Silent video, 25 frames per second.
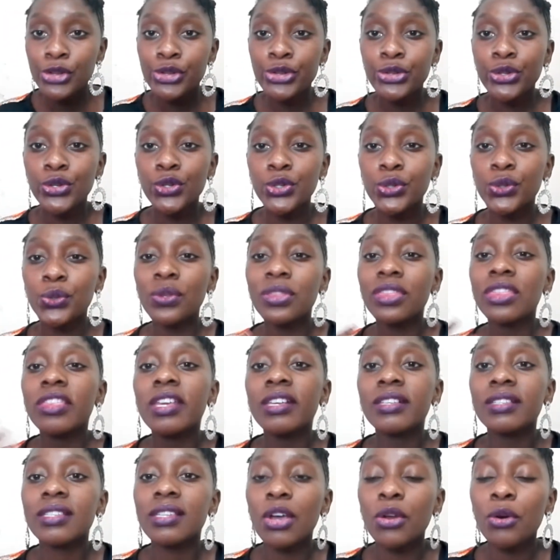to do
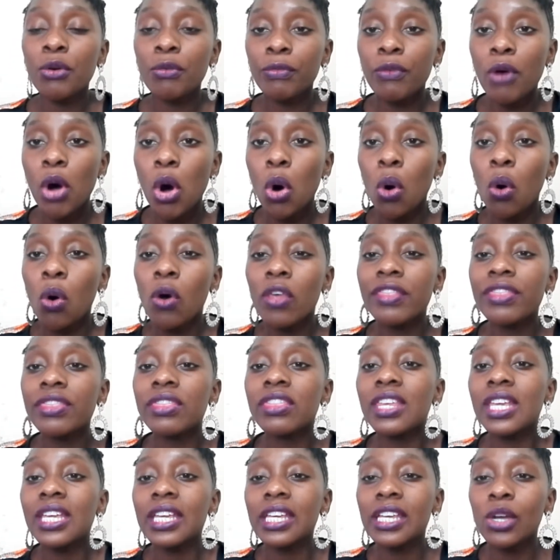things out of our own
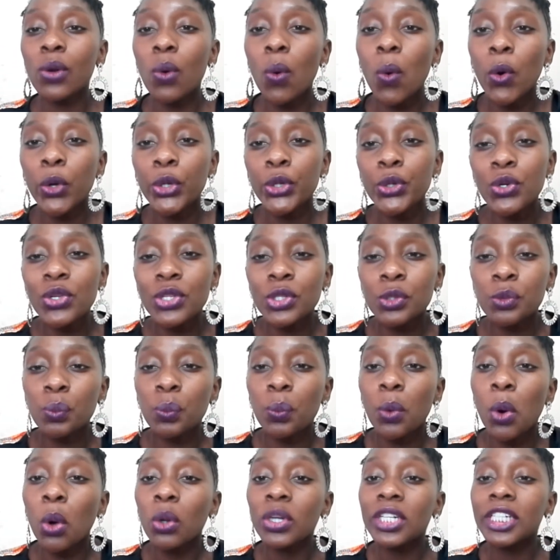thinking, or use
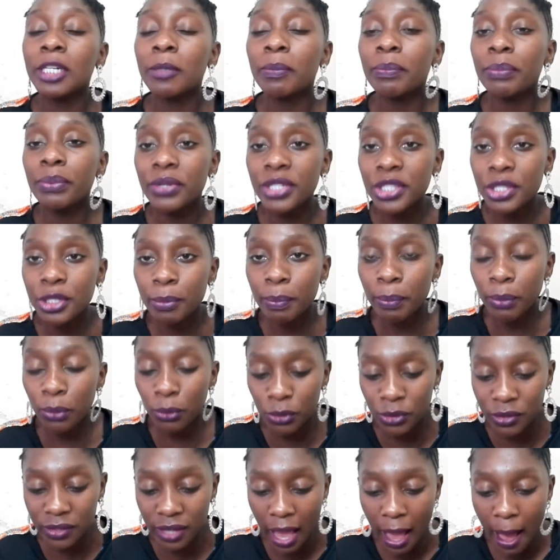worldly
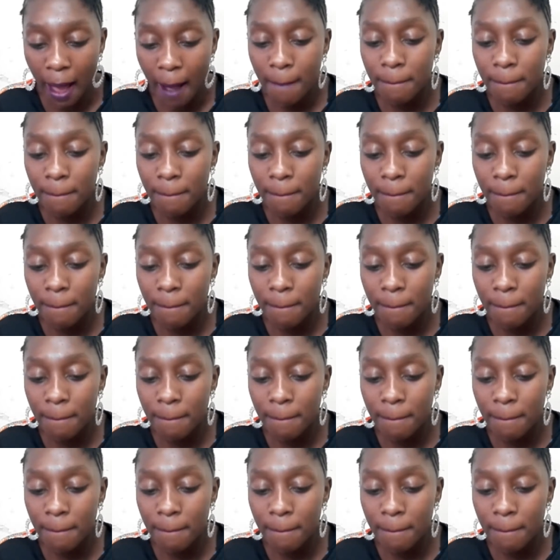principles.